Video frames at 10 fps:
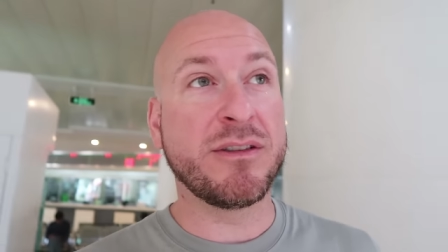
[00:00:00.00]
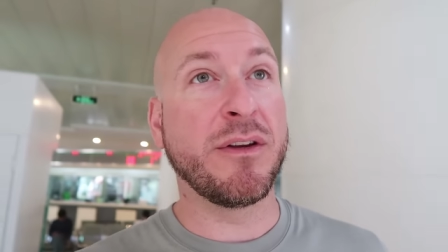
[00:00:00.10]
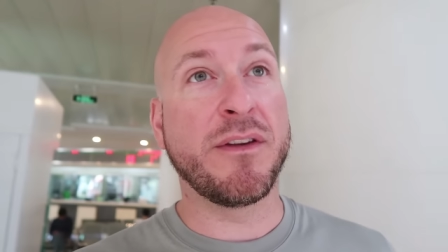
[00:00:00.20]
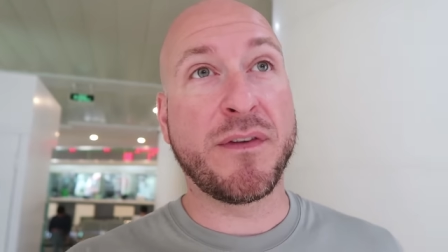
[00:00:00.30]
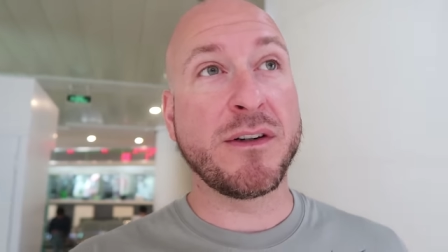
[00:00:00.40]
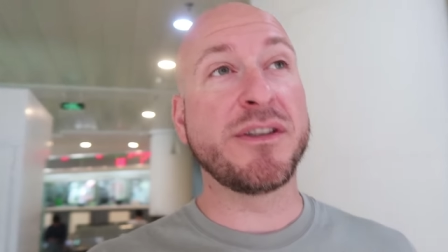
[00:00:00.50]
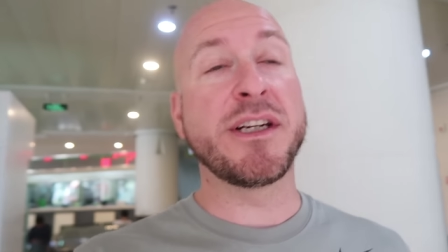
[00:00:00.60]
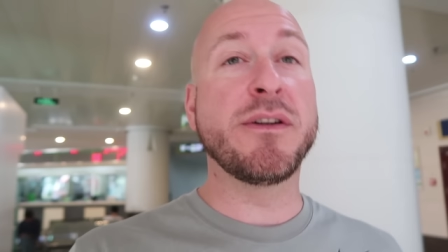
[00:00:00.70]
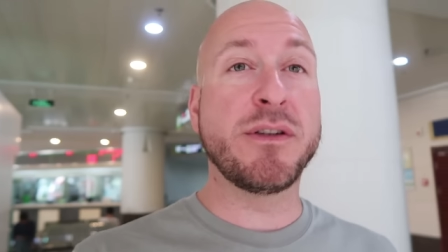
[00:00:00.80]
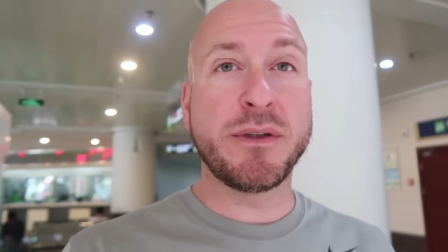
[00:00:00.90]
So the first
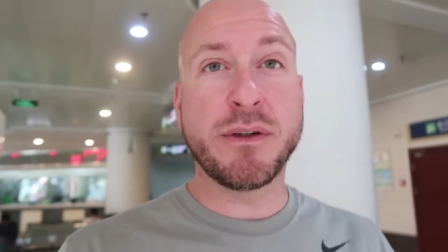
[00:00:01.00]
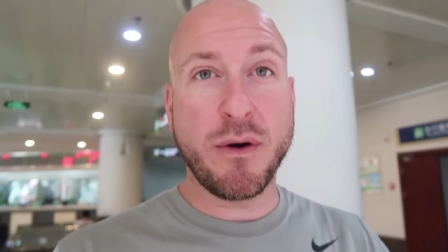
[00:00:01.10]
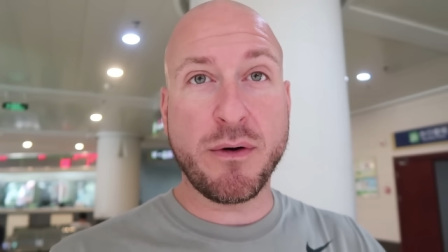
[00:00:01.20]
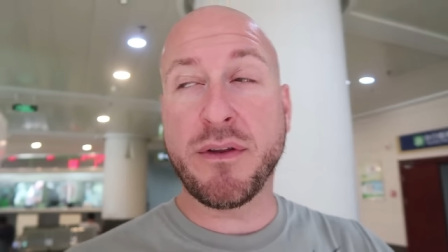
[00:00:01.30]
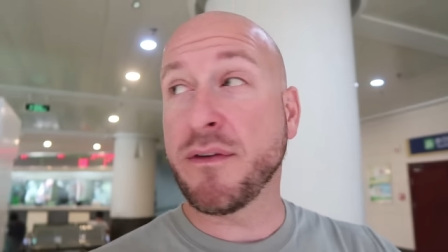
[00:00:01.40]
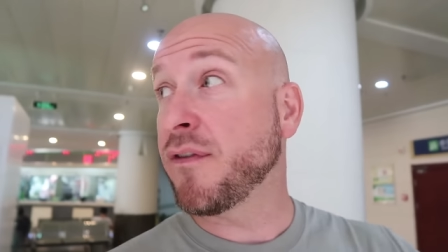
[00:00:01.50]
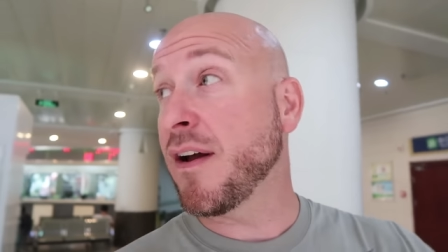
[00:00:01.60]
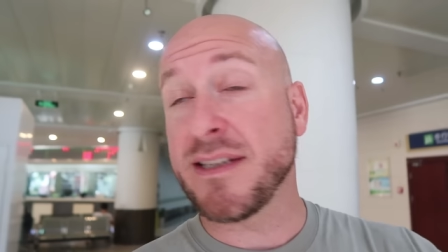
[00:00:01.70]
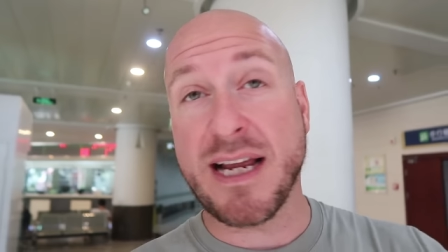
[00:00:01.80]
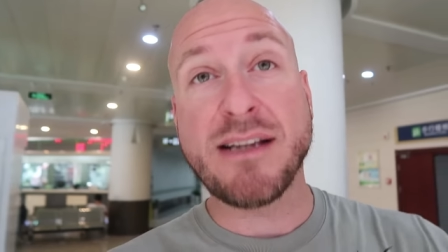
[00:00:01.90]
thing you do, you go to the
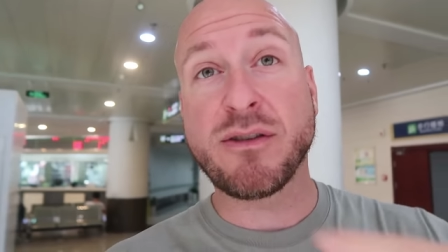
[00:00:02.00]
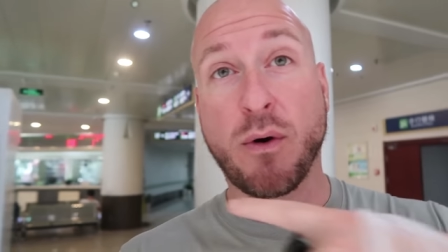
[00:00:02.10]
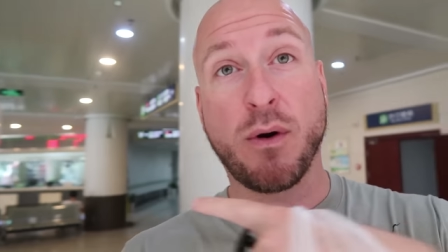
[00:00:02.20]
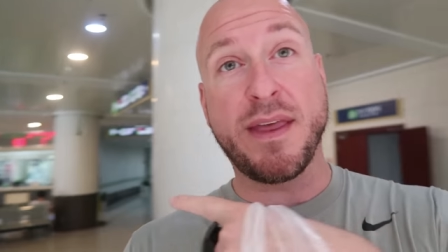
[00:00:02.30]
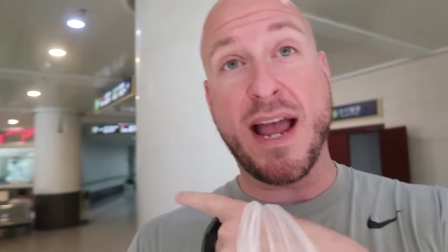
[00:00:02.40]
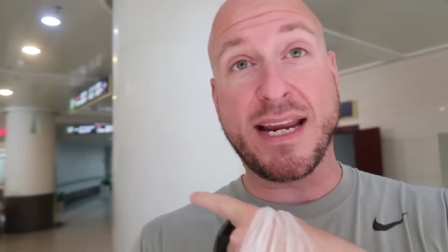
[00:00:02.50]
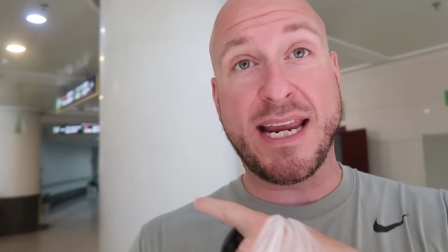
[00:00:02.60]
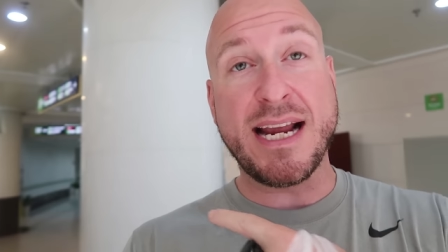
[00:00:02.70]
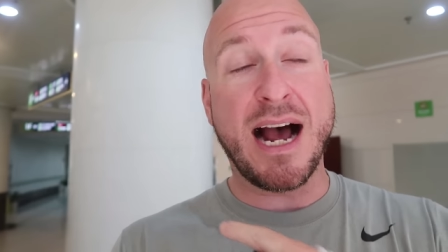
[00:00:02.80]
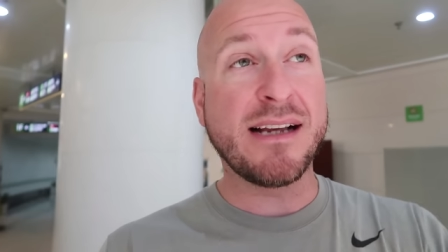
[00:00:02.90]
front desk or that
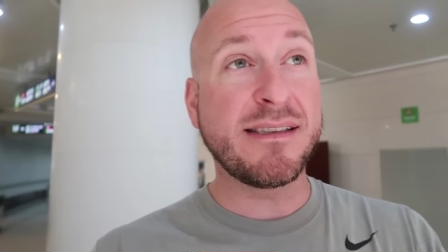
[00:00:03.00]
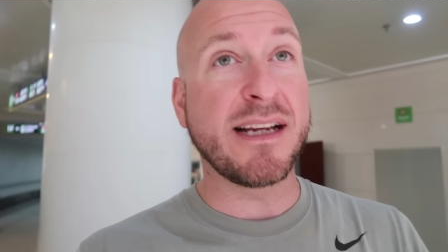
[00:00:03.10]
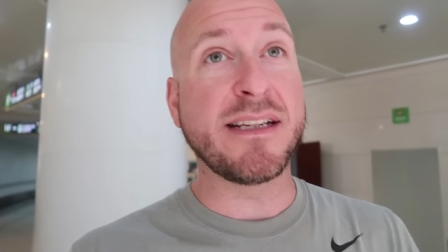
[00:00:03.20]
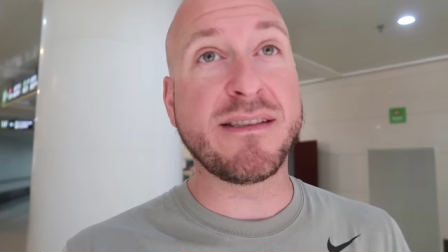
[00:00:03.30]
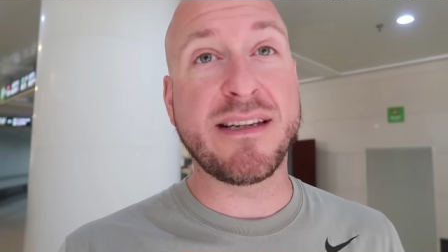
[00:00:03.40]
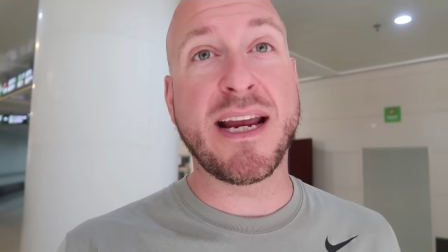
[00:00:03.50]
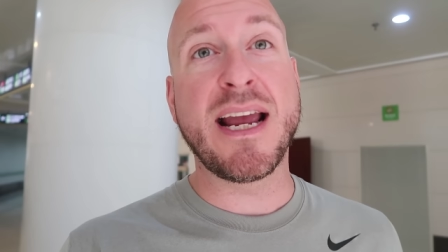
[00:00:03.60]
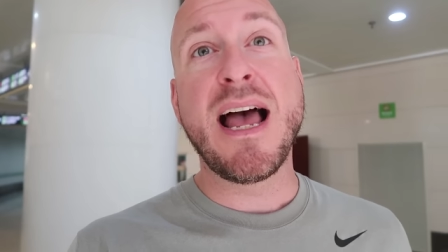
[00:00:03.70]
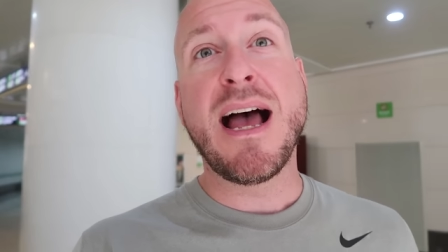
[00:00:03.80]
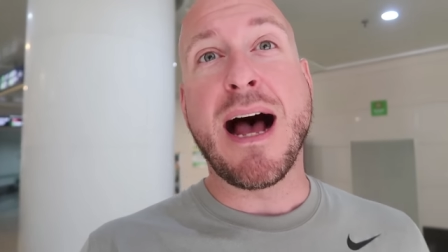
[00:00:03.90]
kiosk and you
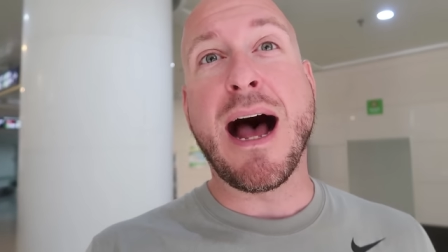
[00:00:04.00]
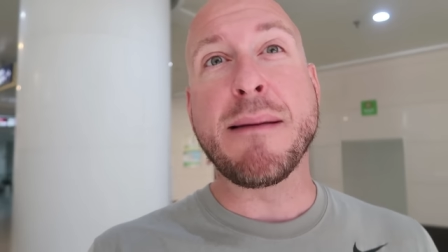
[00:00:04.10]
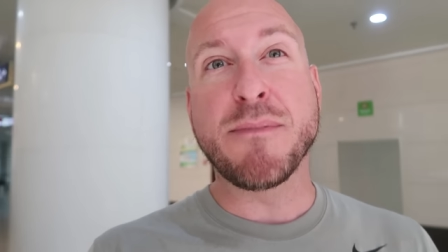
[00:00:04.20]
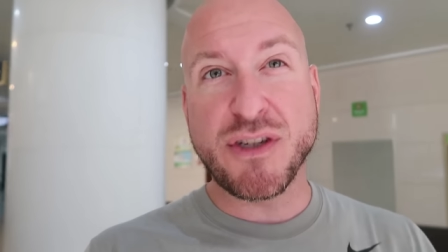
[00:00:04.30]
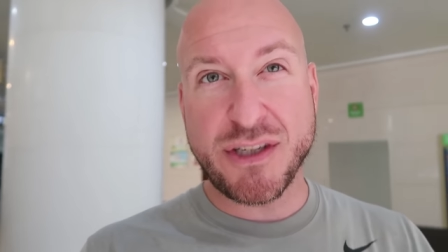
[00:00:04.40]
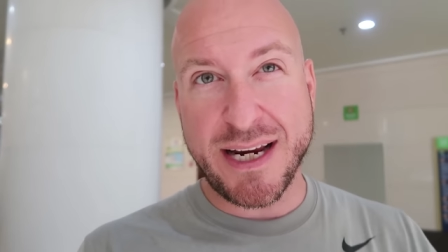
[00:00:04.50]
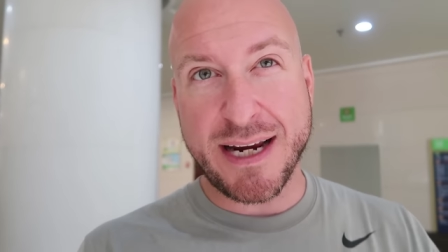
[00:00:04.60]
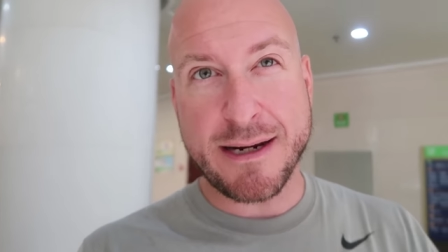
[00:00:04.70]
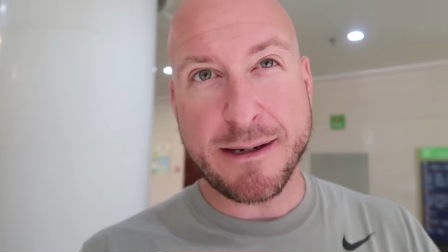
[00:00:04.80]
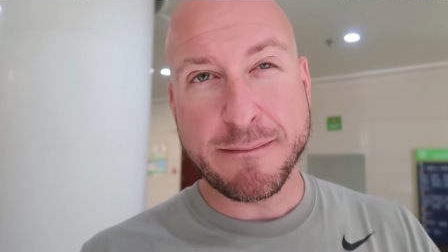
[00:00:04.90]
say, "I'm sick.